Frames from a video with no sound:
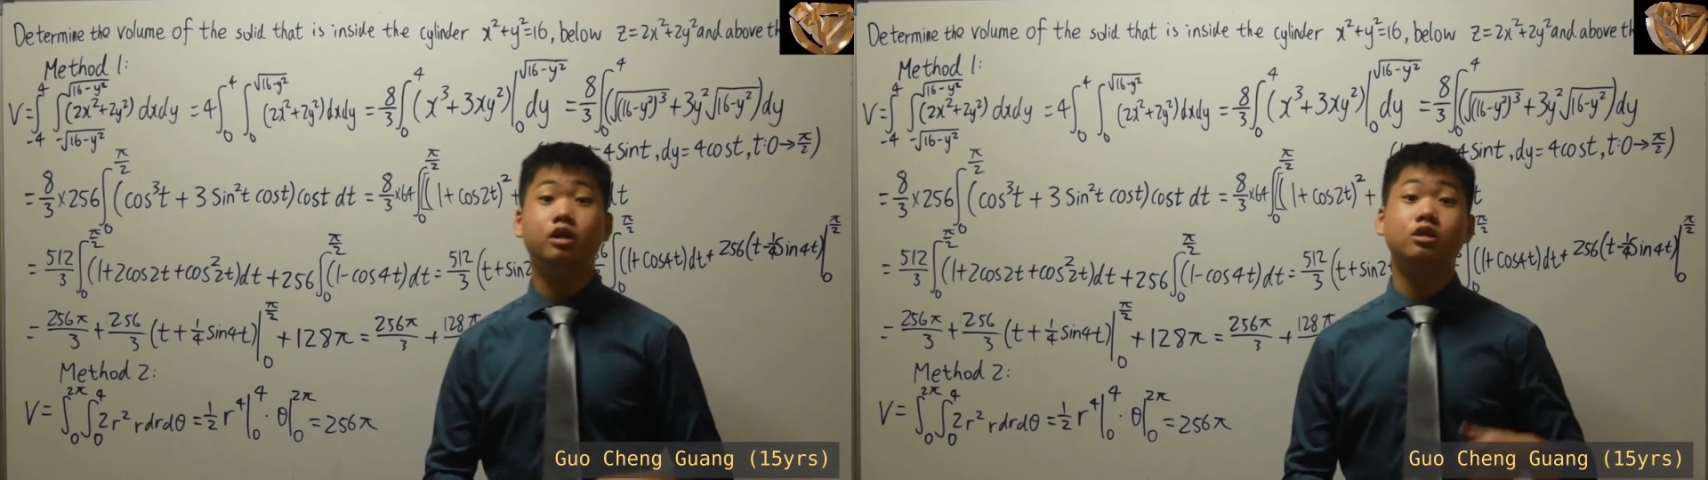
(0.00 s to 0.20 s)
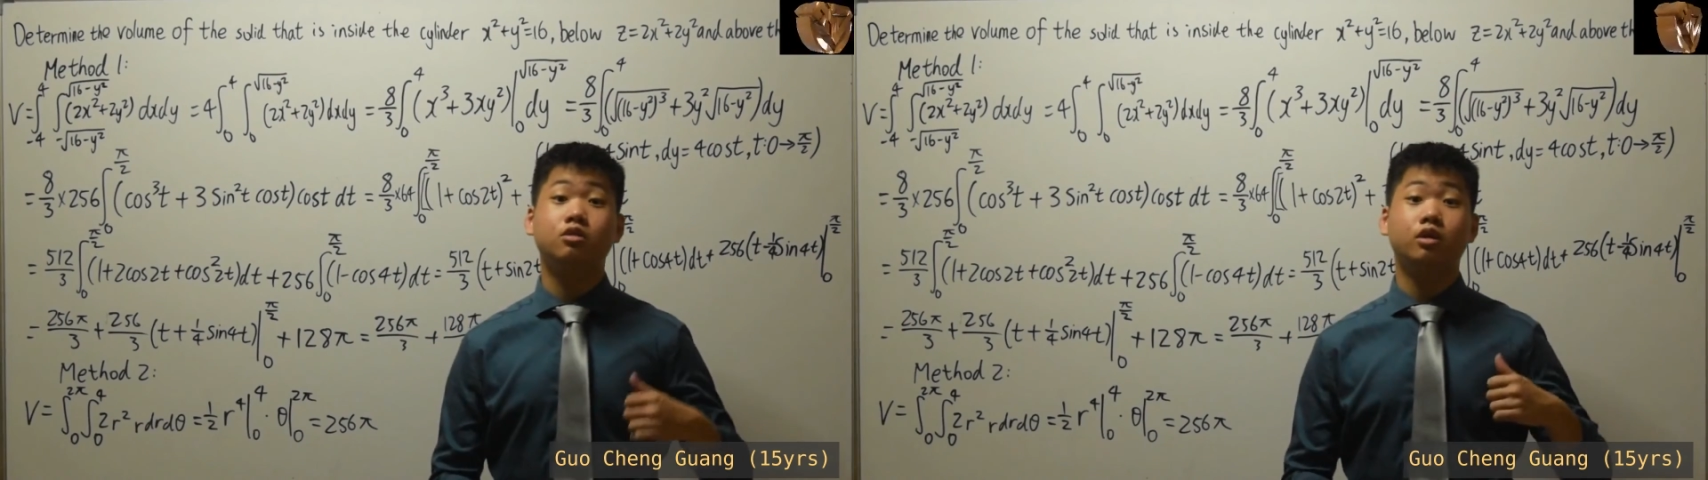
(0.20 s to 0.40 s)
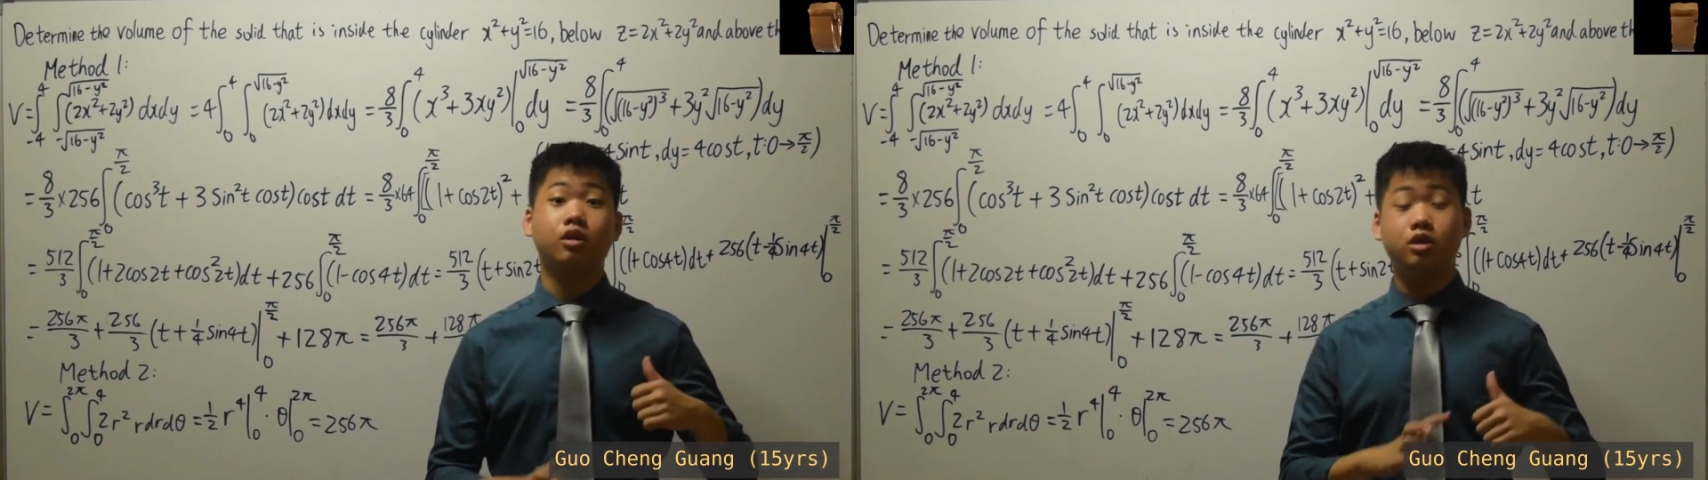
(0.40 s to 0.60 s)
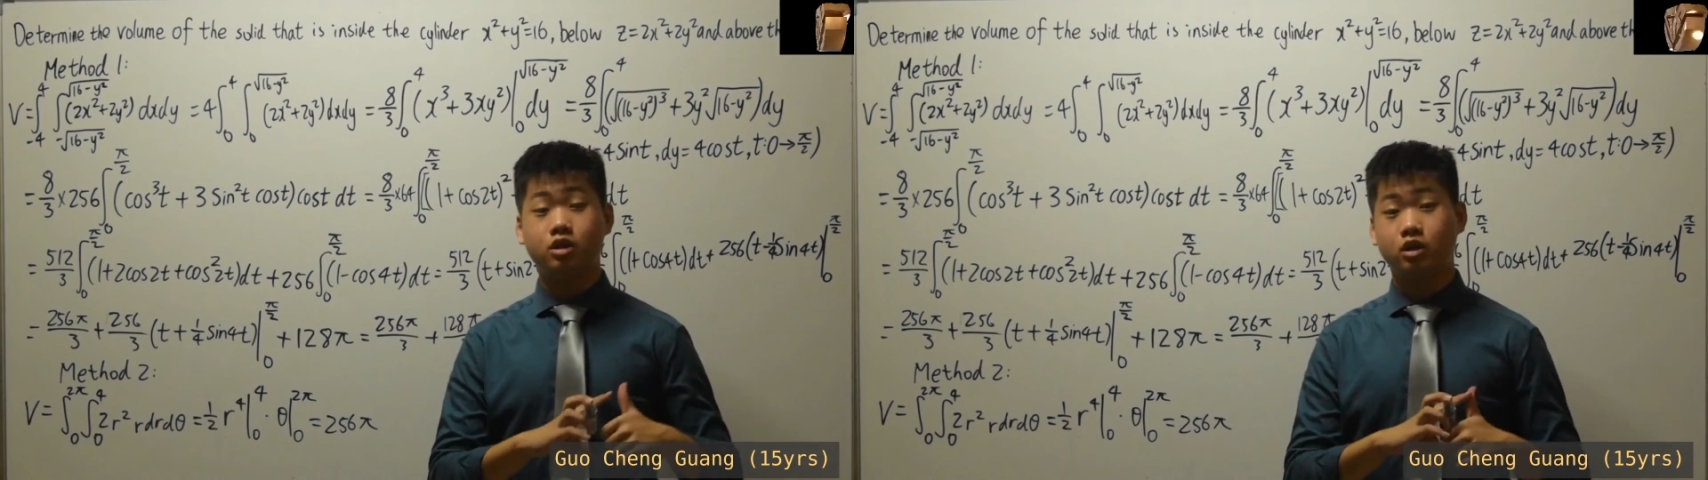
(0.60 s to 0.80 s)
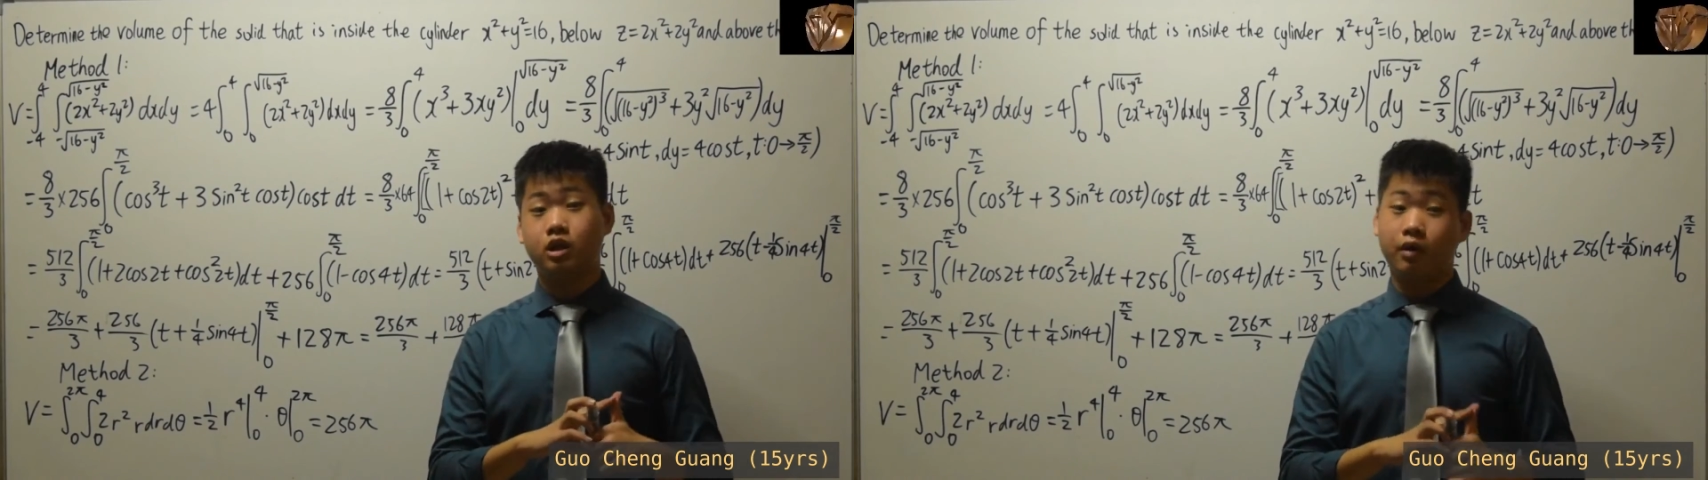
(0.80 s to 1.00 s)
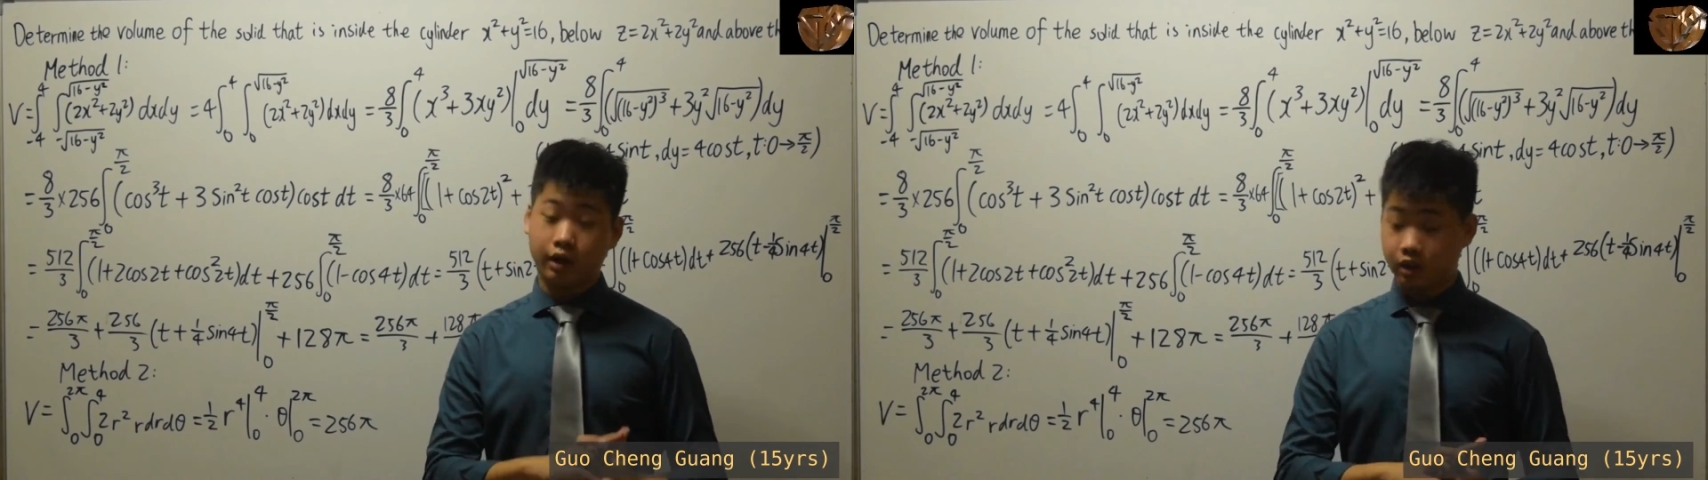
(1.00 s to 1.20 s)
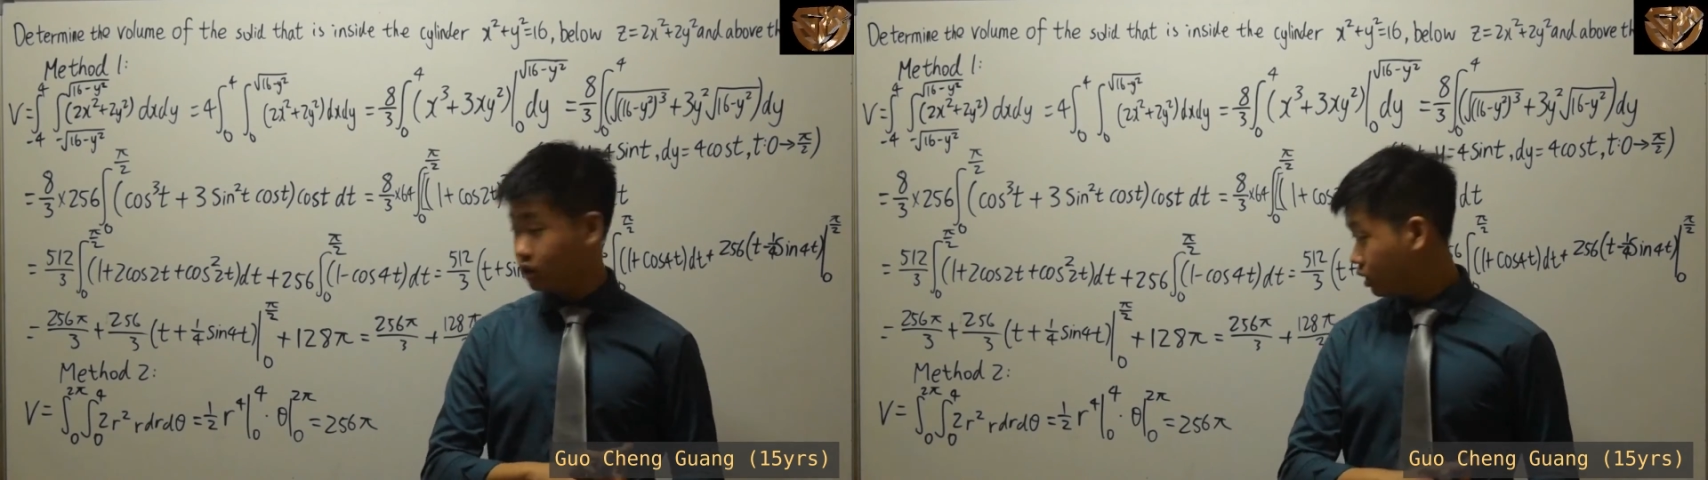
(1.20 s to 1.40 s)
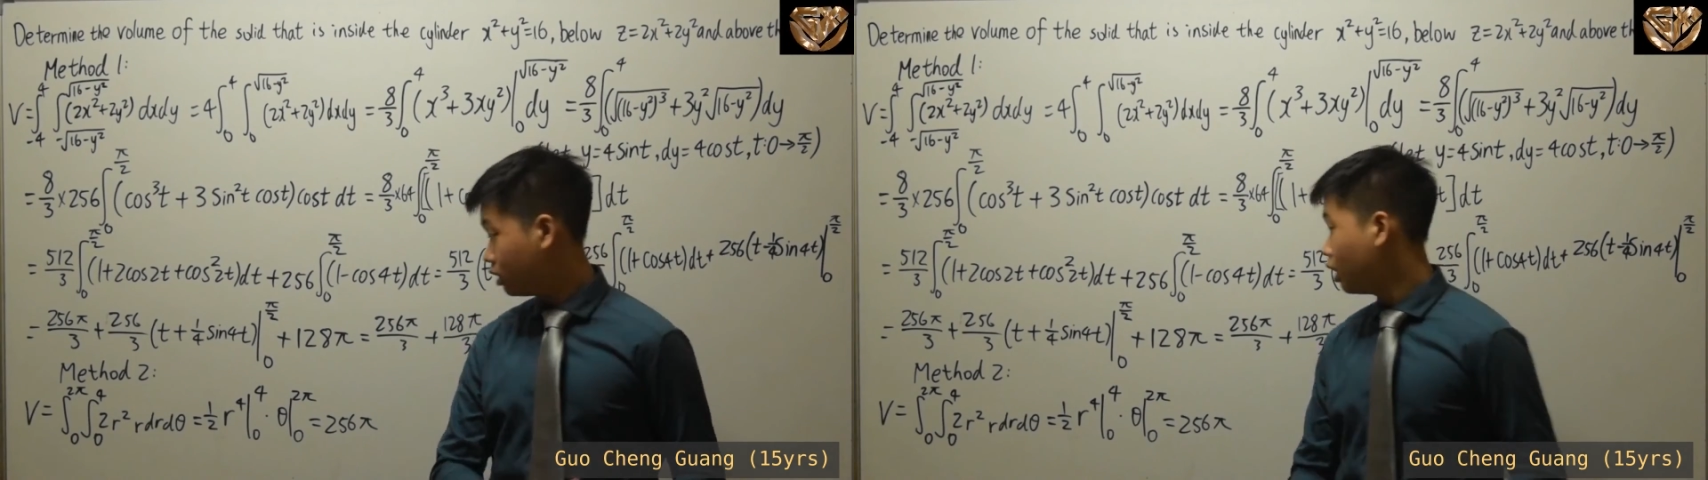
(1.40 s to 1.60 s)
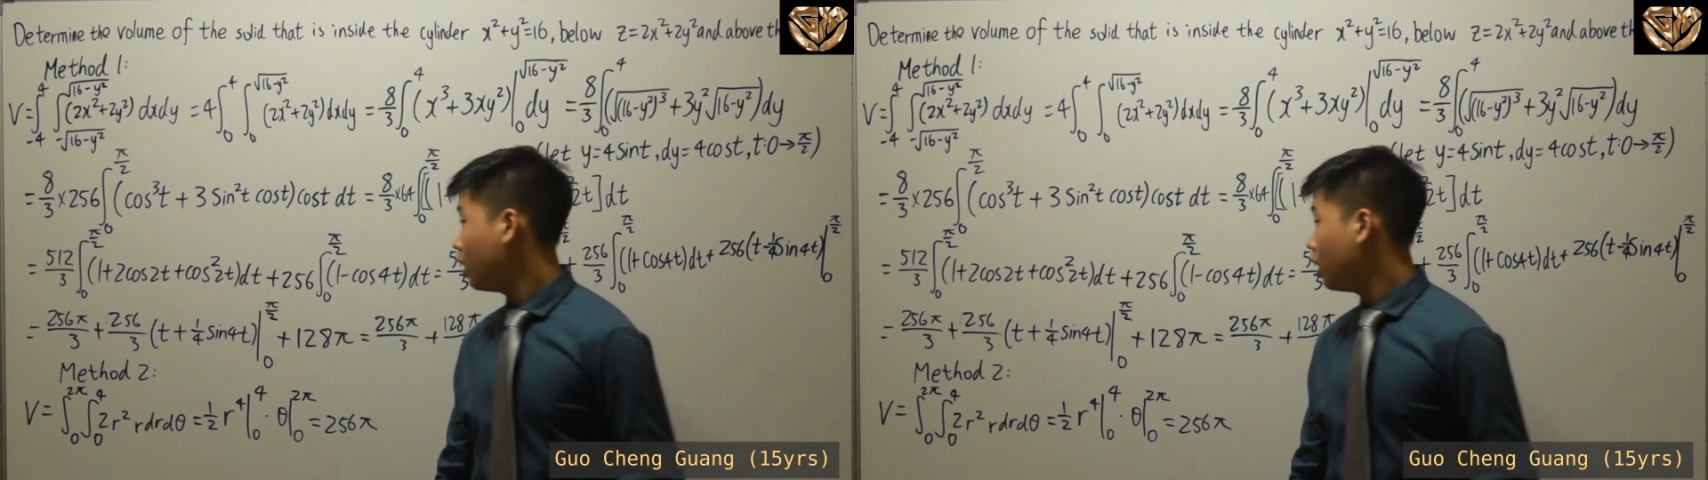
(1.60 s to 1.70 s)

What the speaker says: integrate the theta directly,